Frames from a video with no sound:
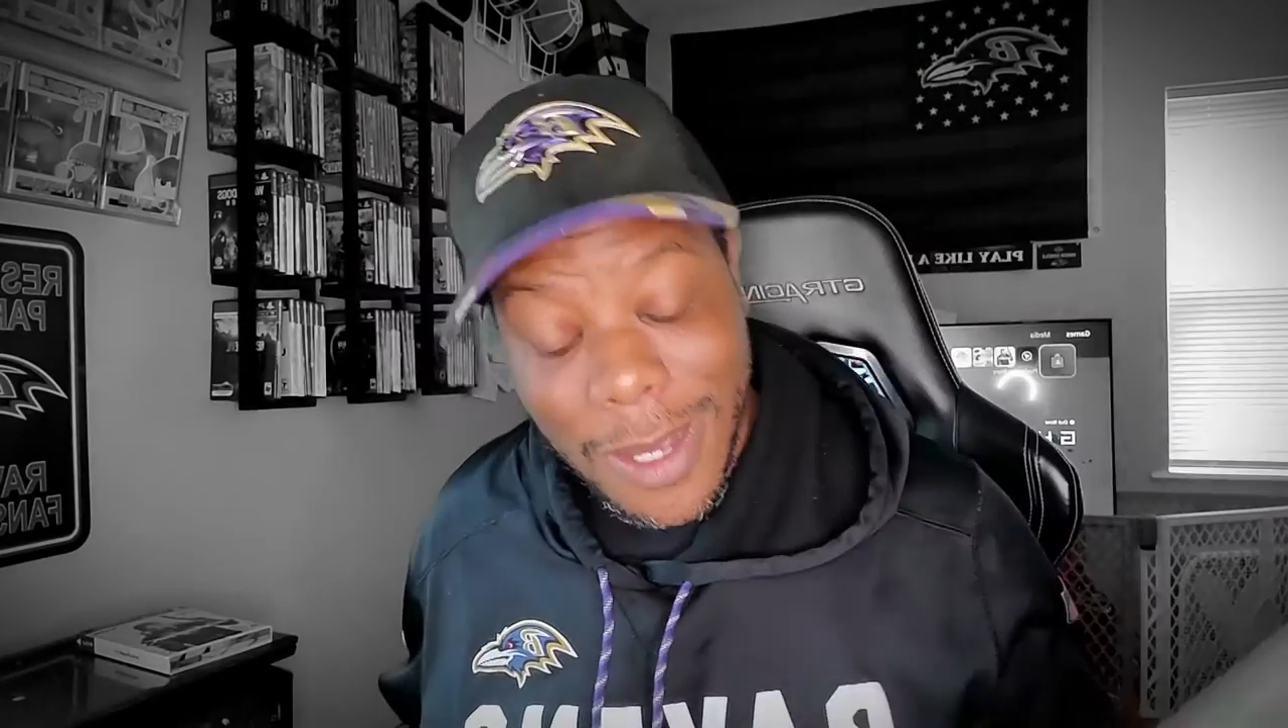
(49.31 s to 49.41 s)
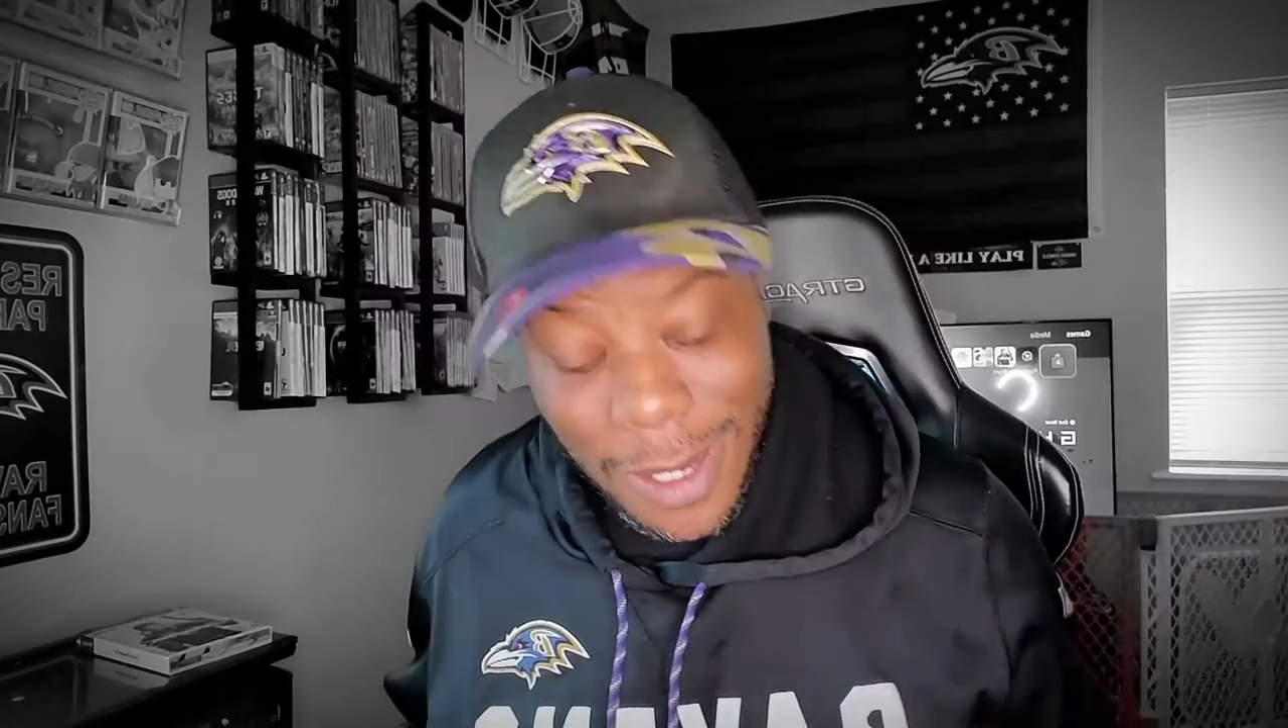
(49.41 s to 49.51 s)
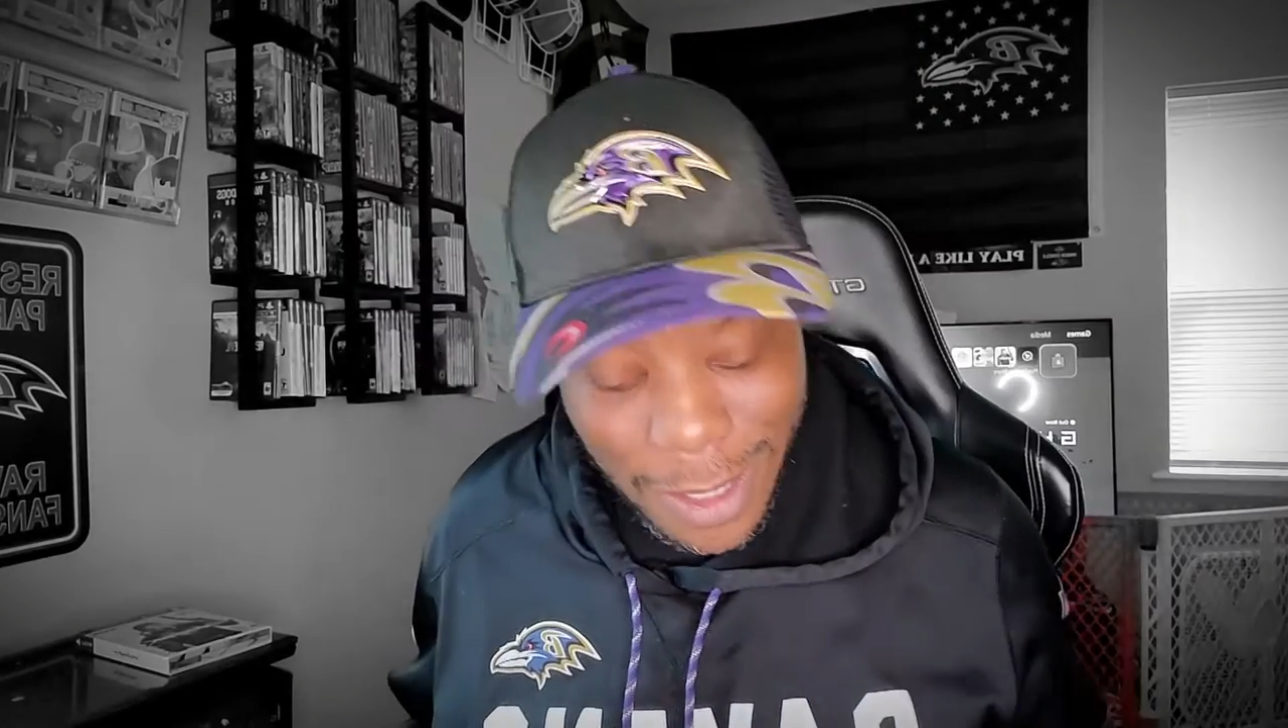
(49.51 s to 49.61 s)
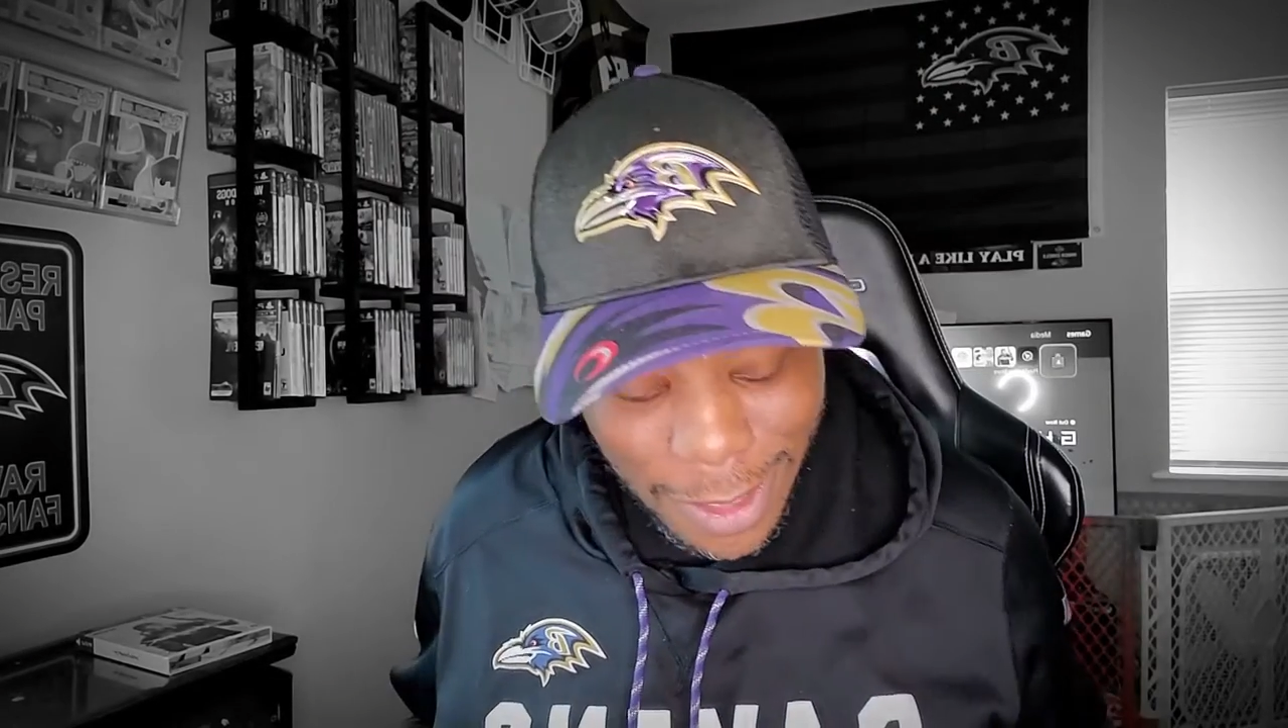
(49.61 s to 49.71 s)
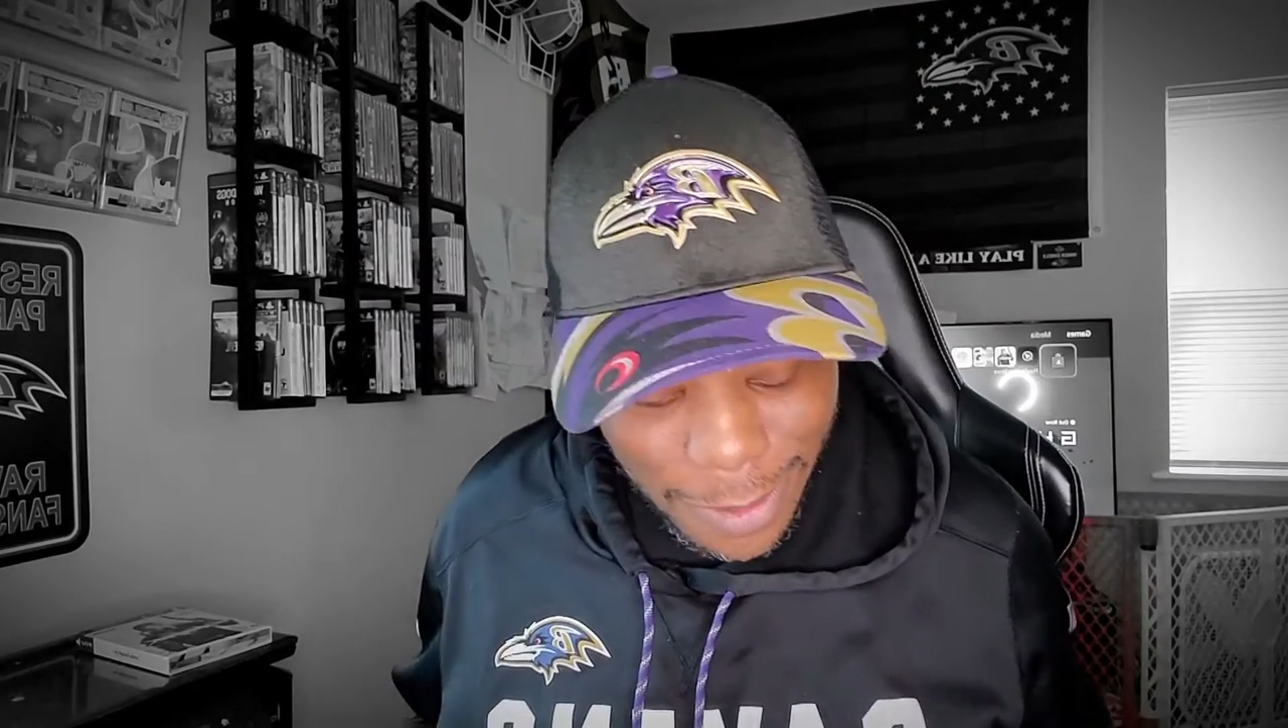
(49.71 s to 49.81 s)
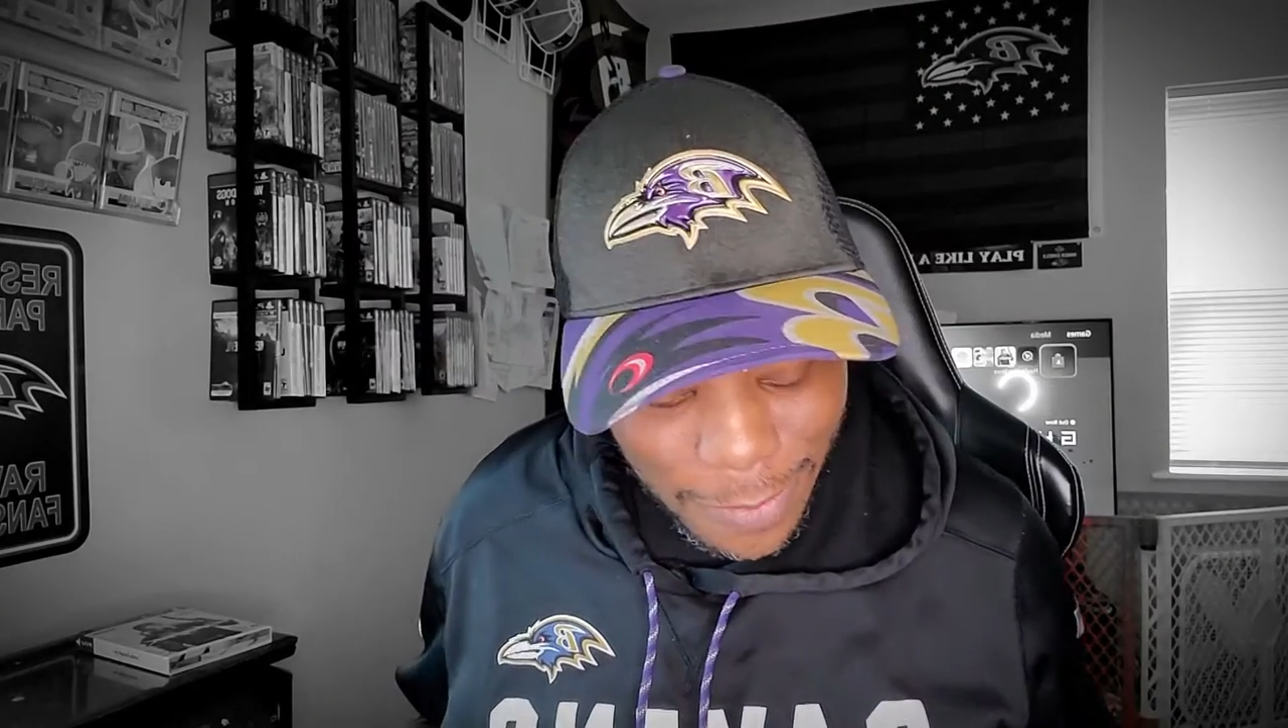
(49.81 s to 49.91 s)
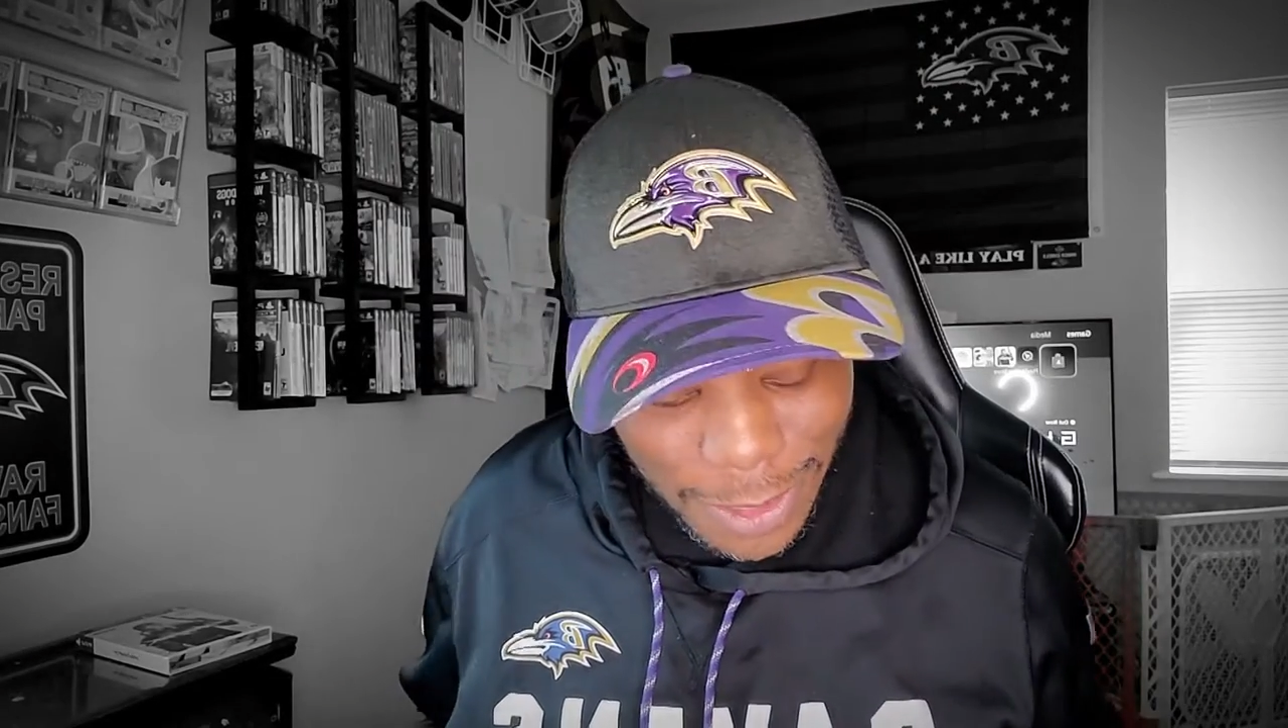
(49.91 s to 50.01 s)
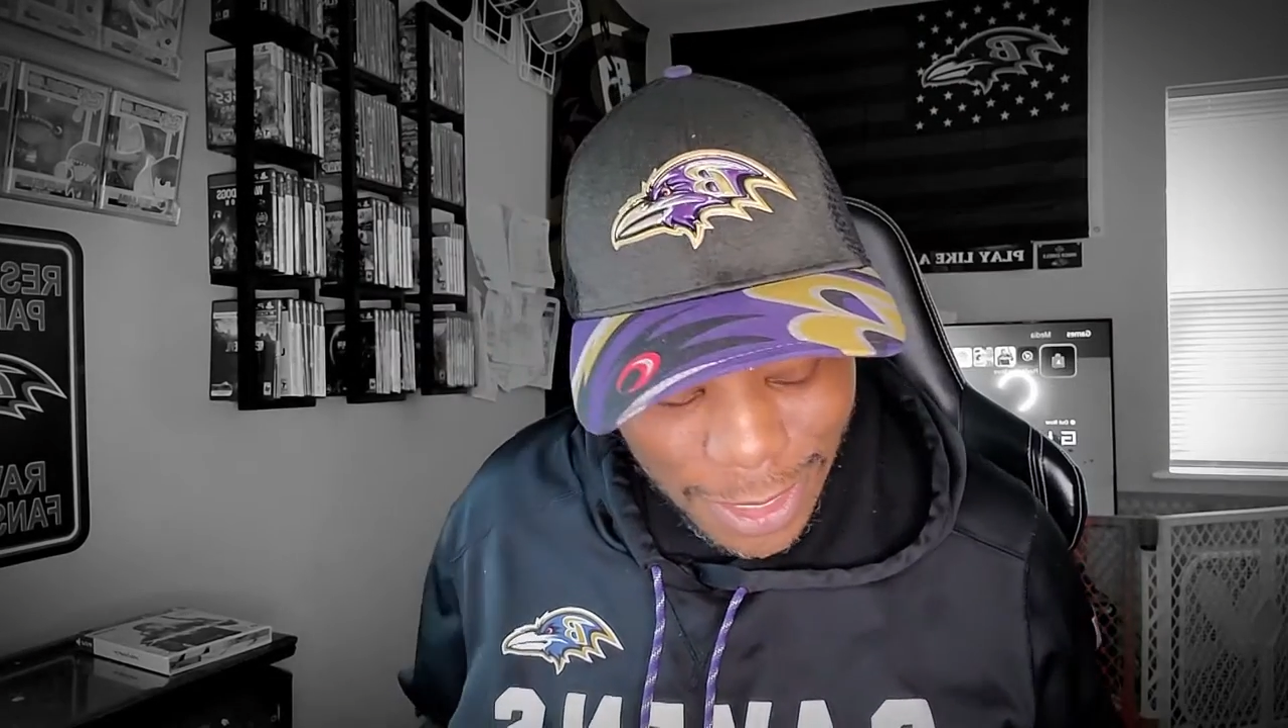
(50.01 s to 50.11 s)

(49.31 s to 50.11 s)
Um, would